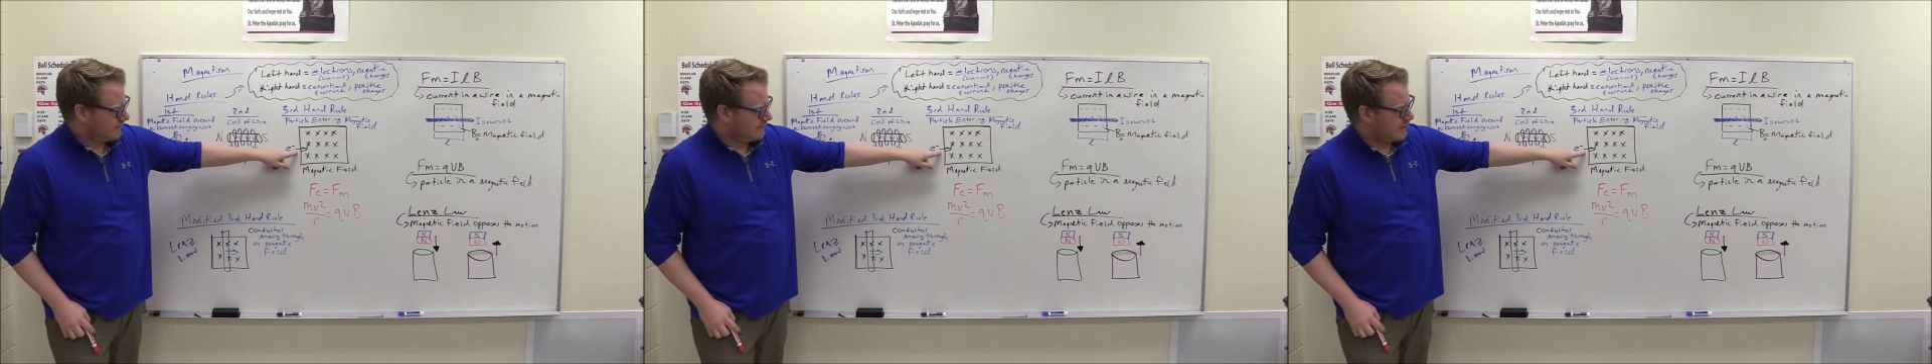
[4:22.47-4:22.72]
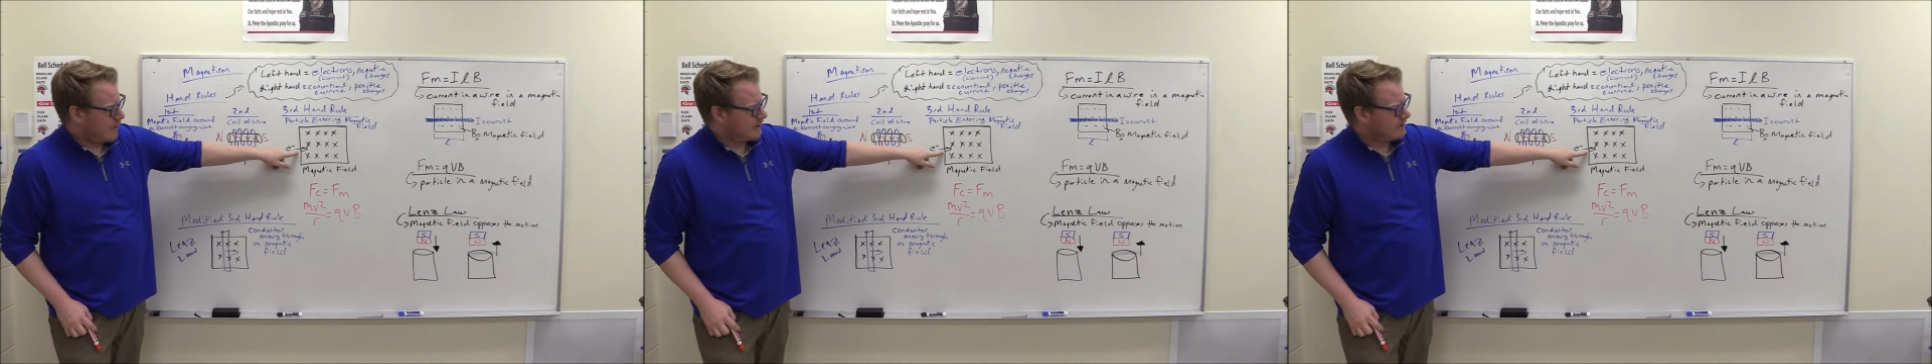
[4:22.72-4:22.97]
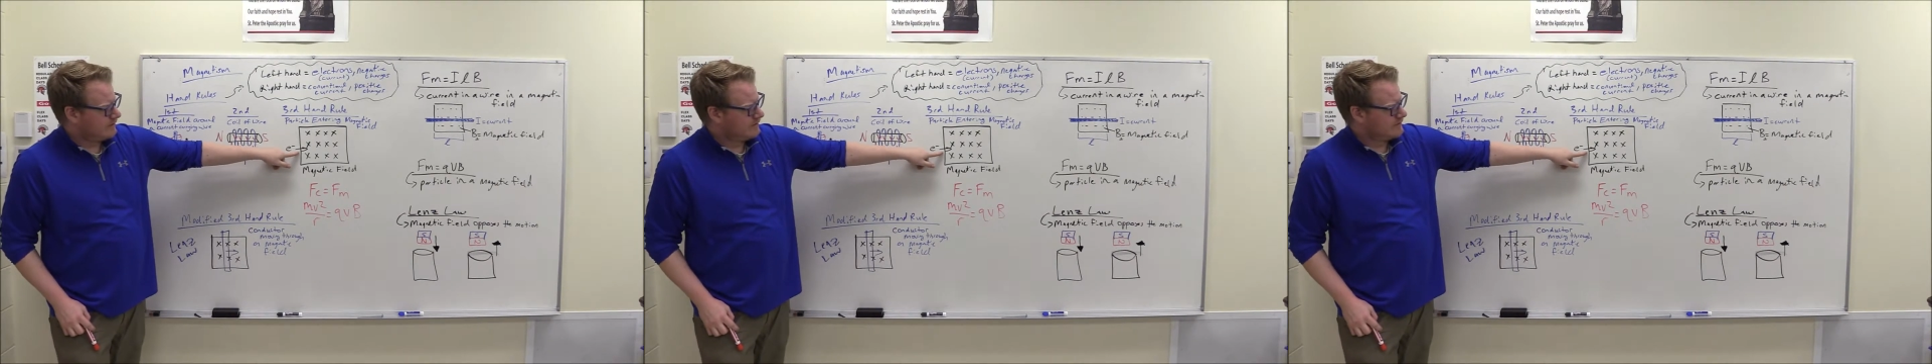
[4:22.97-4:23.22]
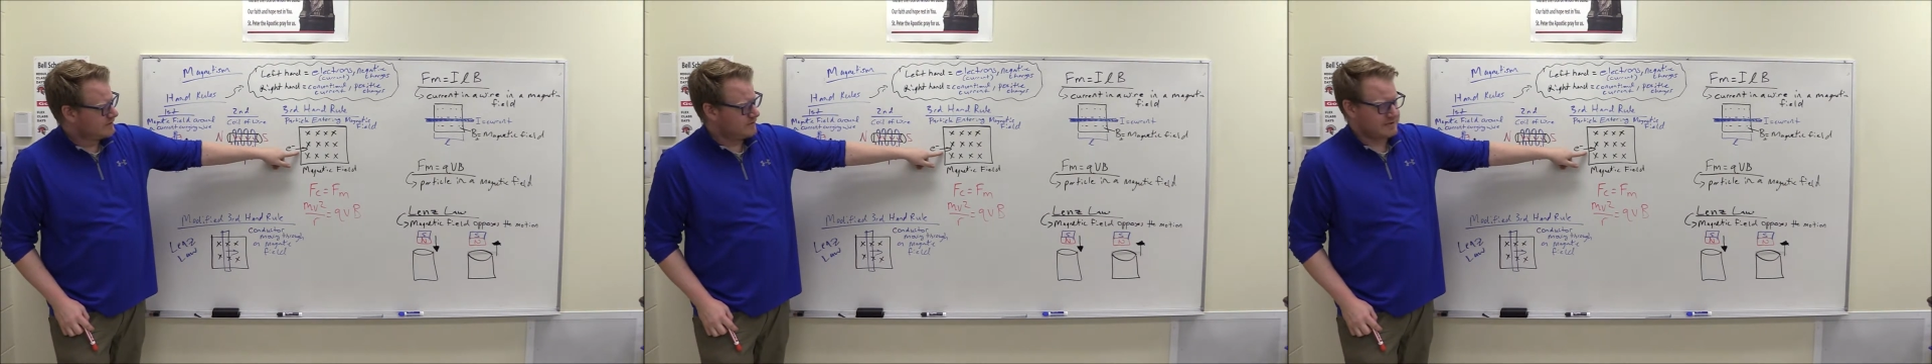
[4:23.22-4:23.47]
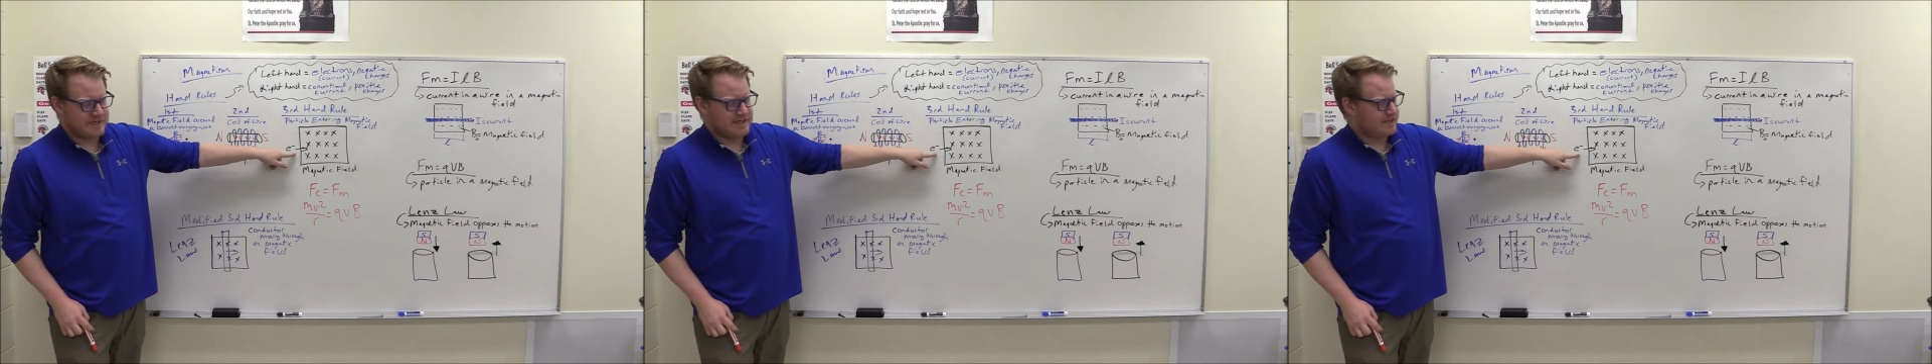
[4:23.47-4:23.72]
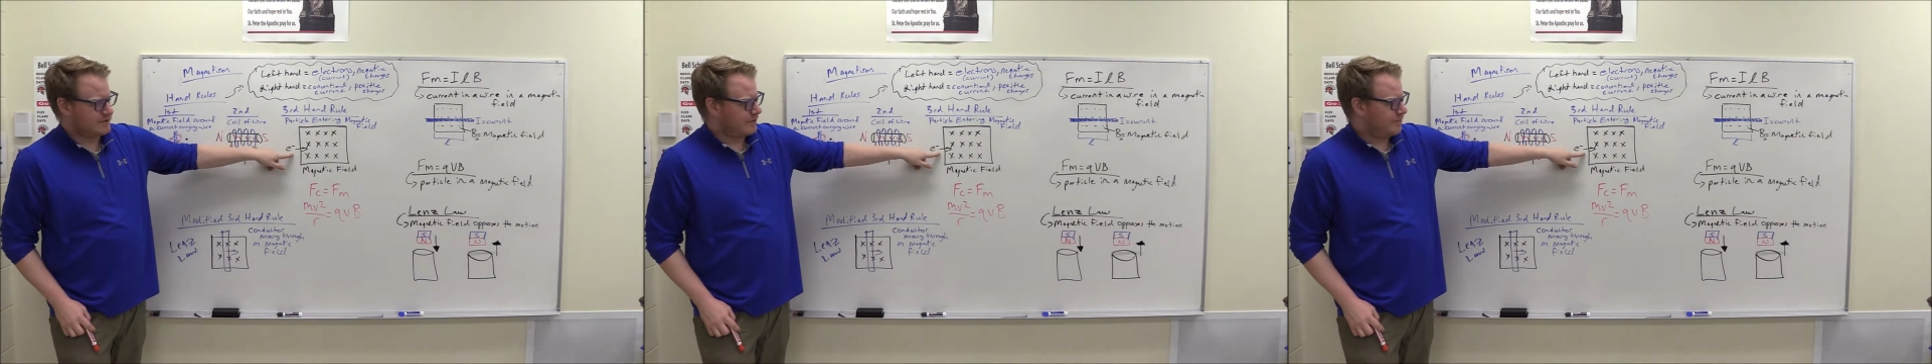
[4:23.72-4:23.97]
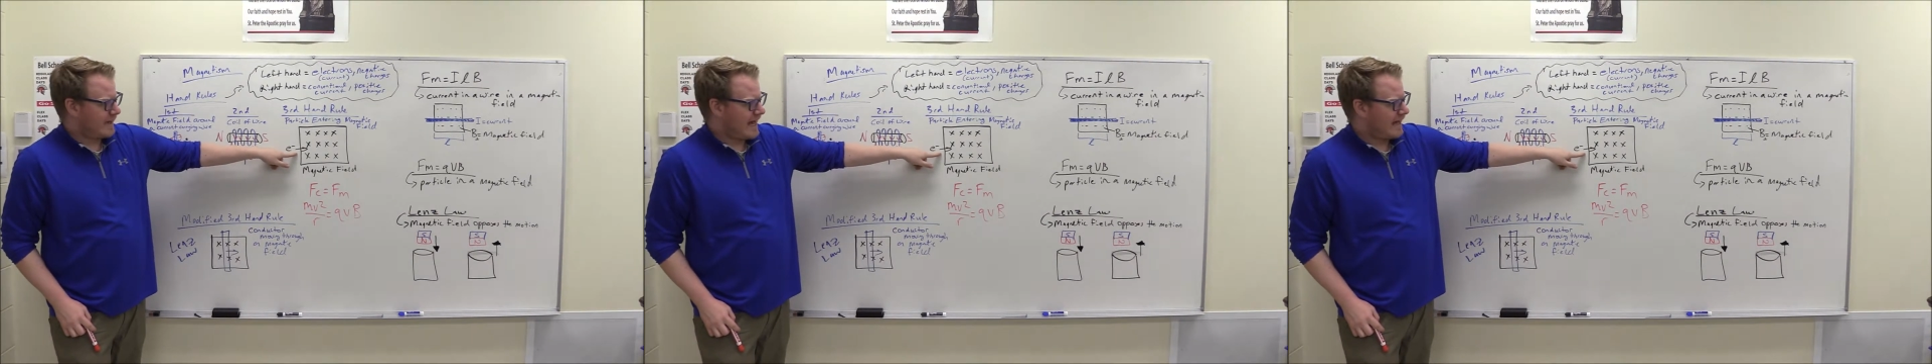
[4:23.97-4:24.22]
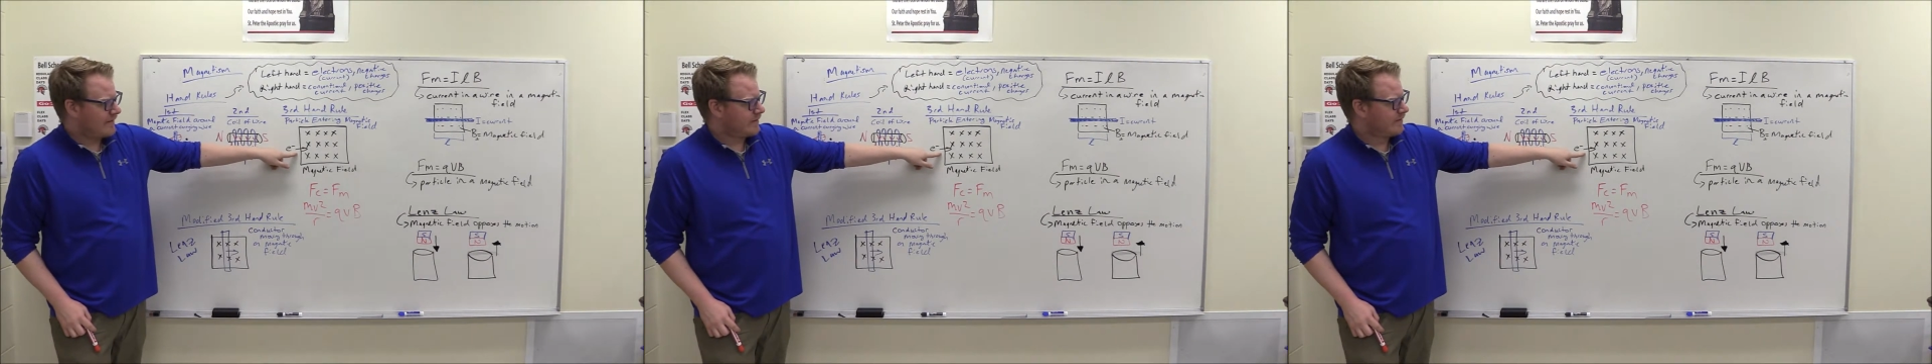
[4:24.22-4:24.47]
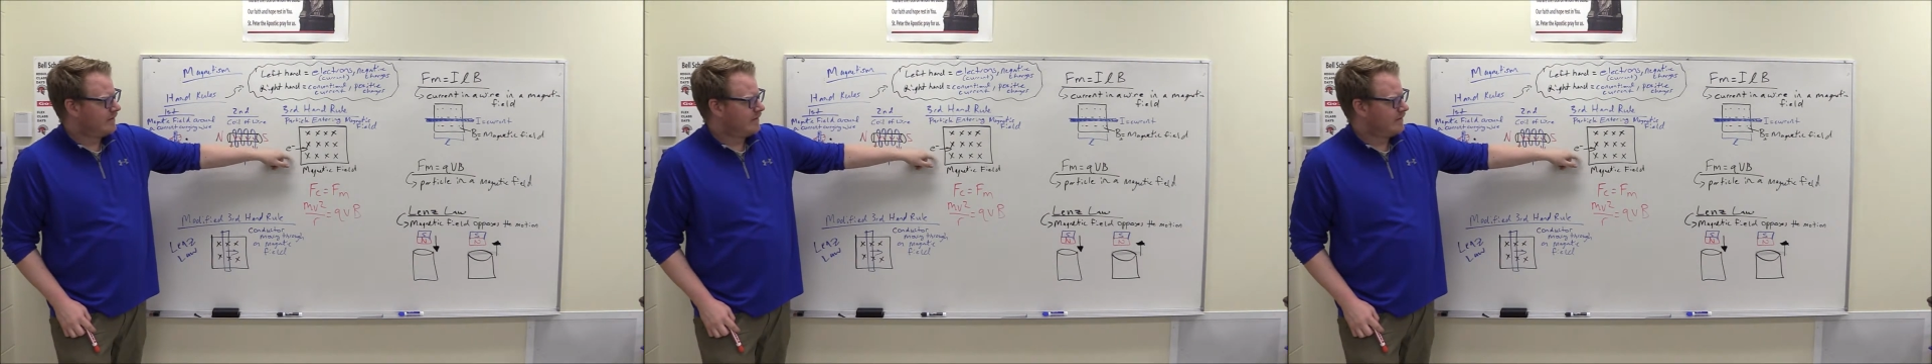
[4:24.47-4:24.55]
going, so its initial path.